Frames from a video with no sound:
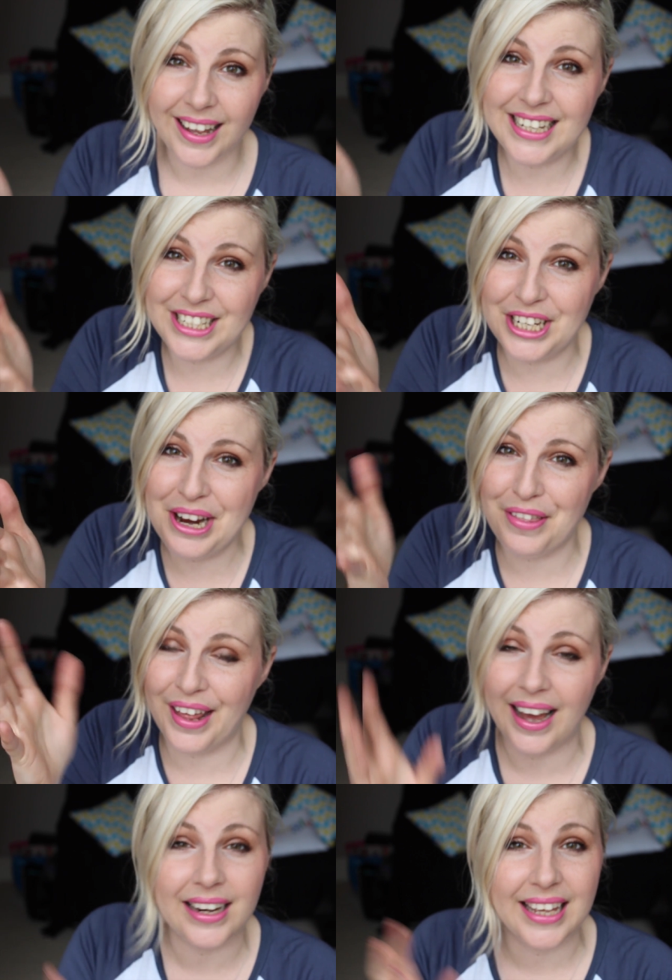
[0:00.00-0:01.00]
likes to do
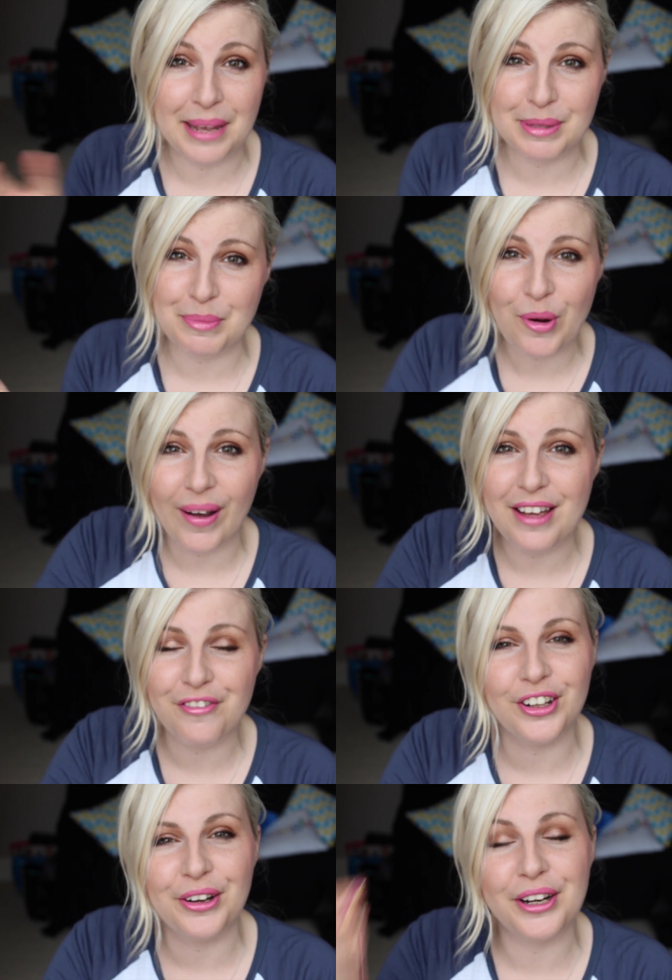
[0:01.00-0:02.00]
that, and it keeps him
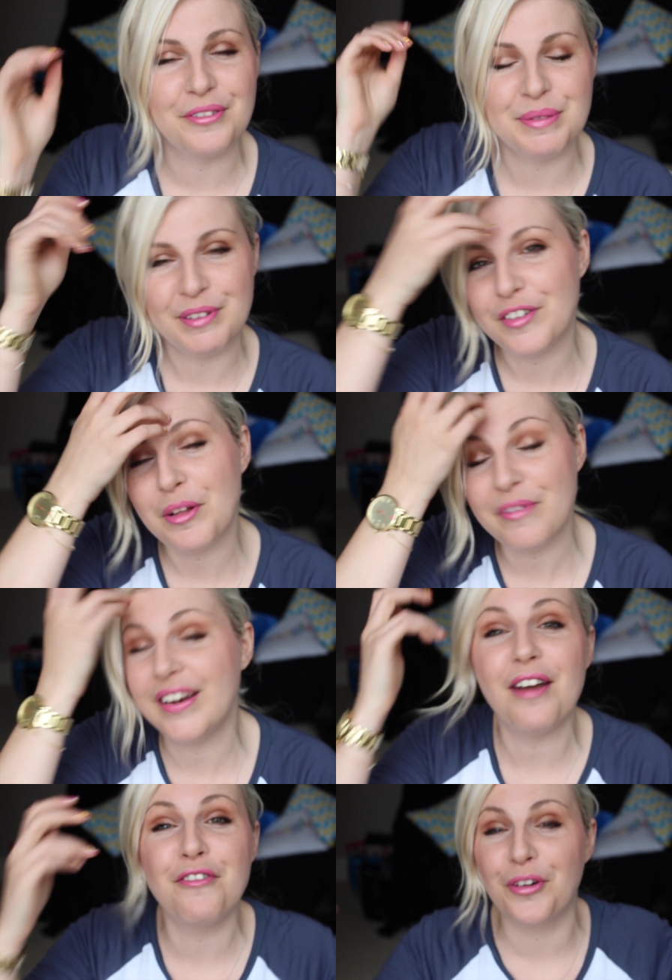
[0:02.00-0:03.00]
quiet for long enough to film a
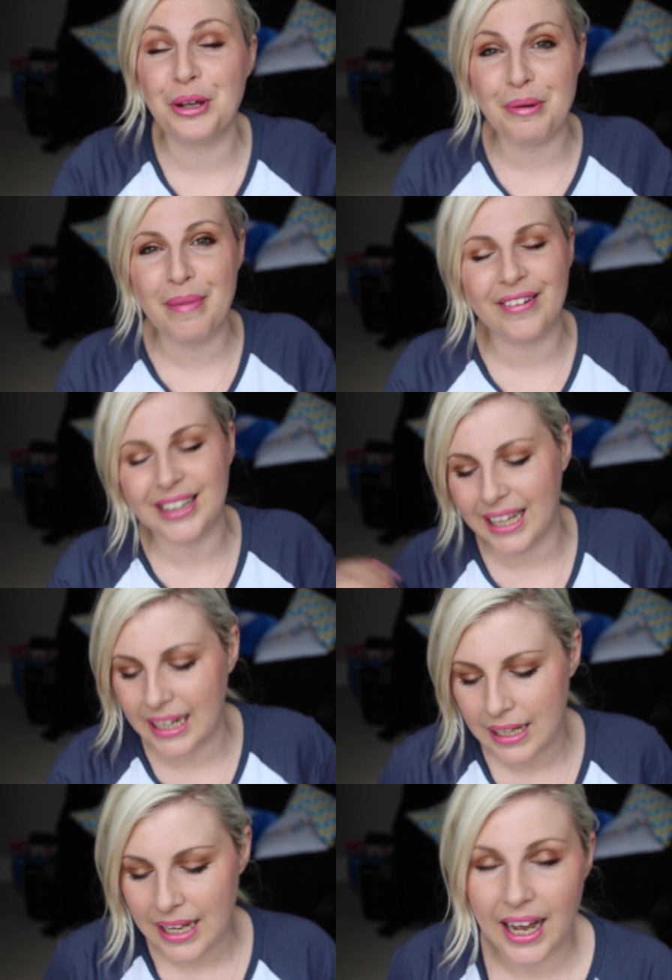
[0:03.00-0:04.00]
video for you,
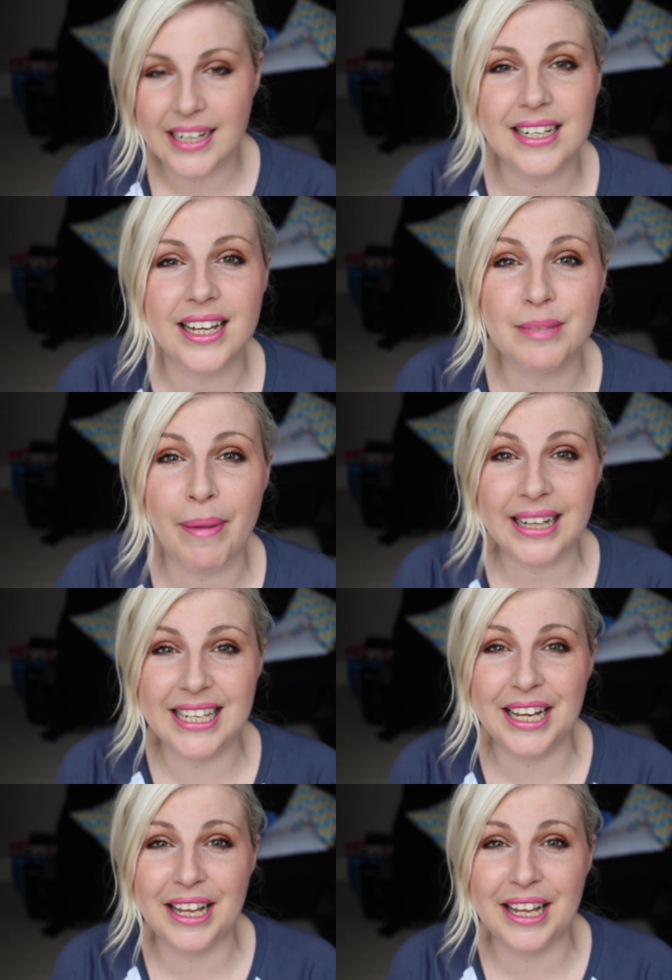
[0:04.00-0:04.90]
apparently. I didn't expect